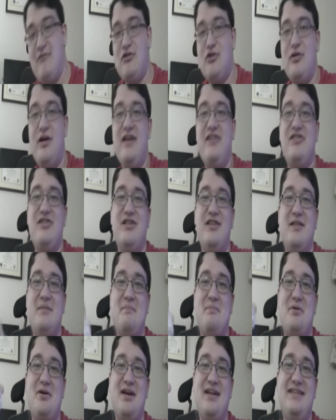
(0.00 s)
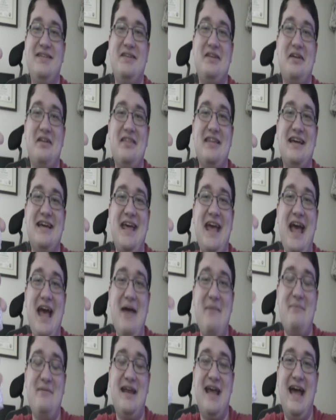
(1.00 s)
directions printed on the
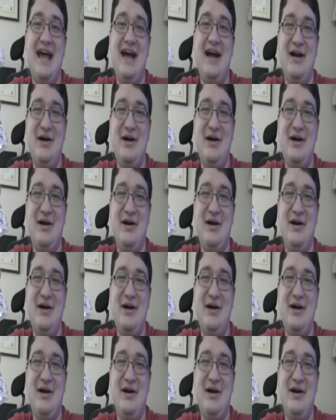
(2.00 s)
cap now,